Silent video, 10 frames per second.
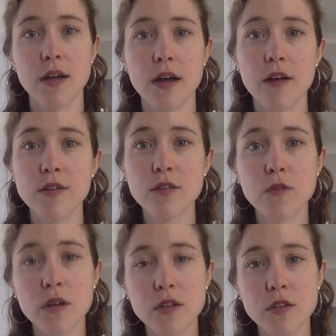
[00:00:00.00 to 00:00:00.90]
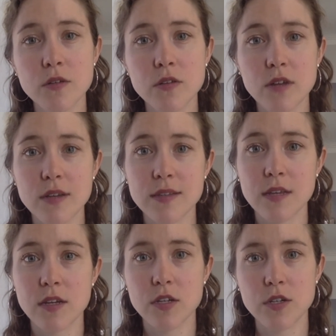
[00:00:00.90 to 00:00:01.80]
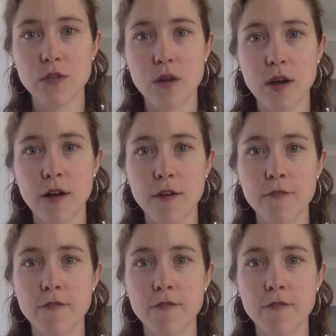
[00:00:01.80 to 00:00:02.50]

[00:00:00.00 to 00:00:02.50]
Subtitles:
I also wanted to address the issue of